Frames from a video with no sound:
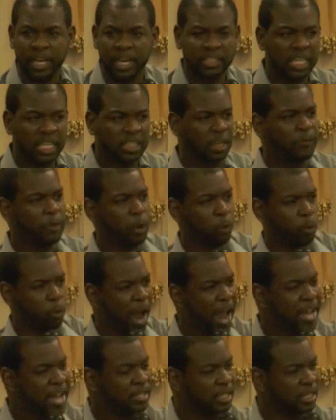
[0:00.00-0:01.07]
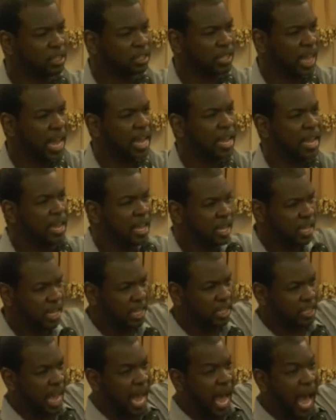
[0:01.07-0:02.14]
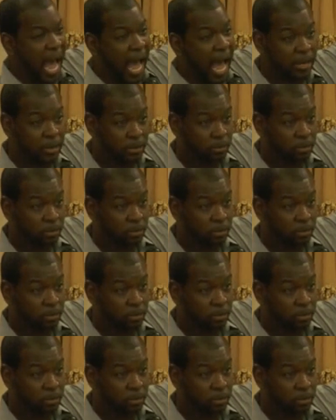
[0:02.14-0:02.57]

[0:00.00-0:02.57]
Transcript: He says, if you rank this thing, it's hot,